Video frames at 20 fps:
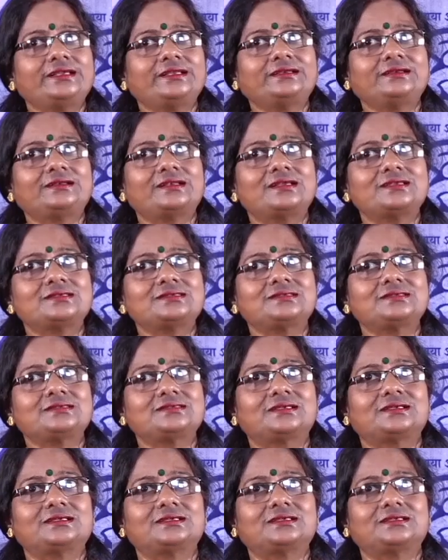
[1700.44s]
in class
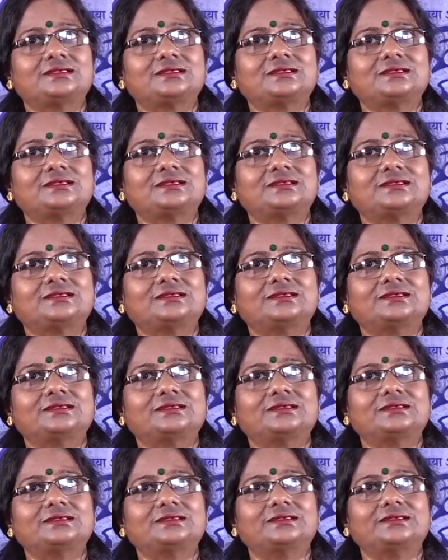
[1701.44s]

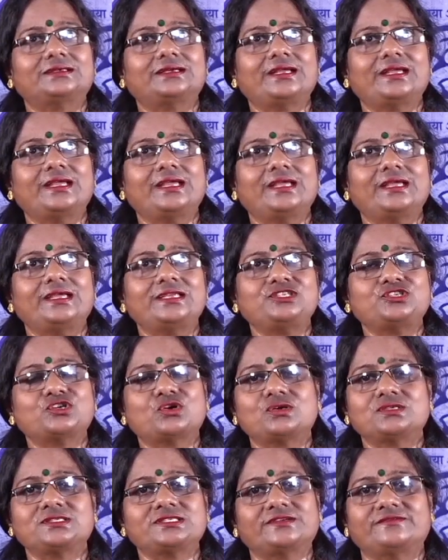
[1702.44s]
8
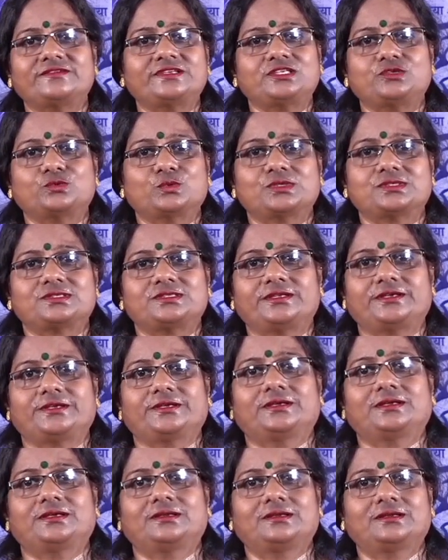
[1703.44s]
or 7 it was there,
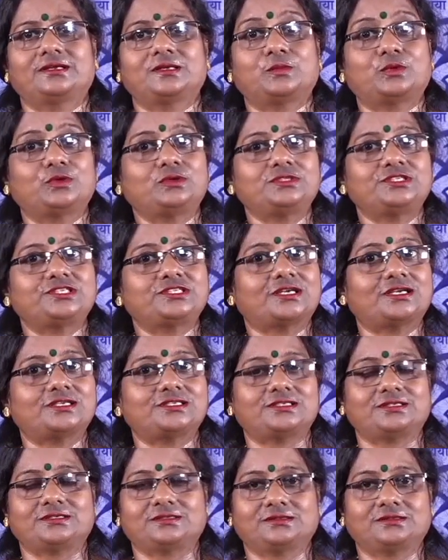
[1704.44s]
about charge
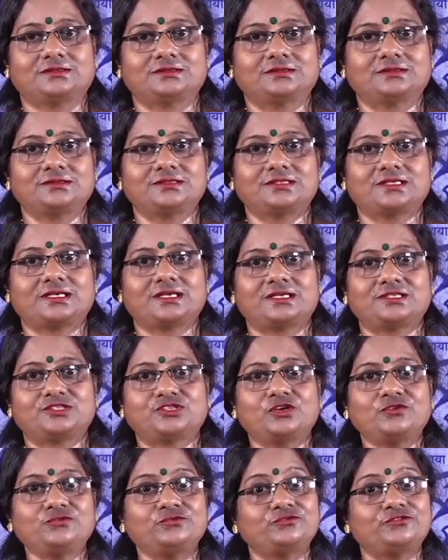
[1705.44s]

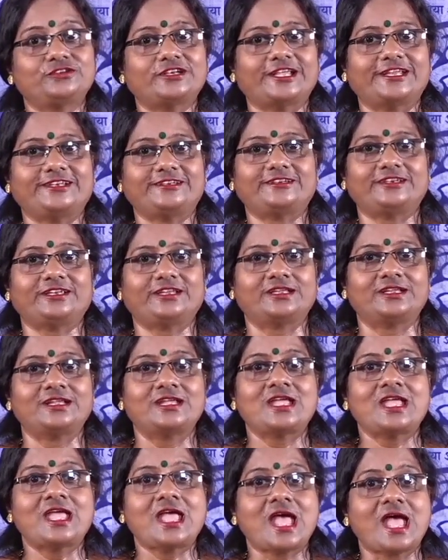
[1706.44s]
of lightning.
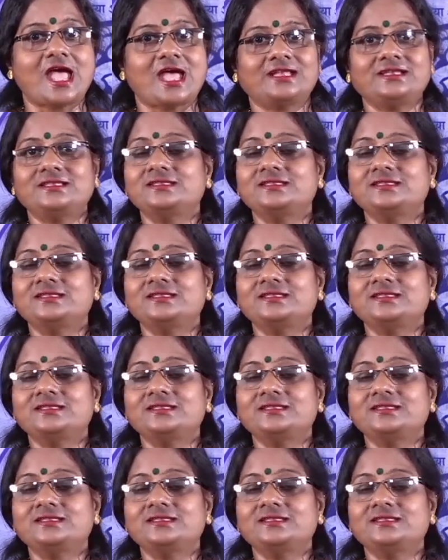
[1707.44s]
And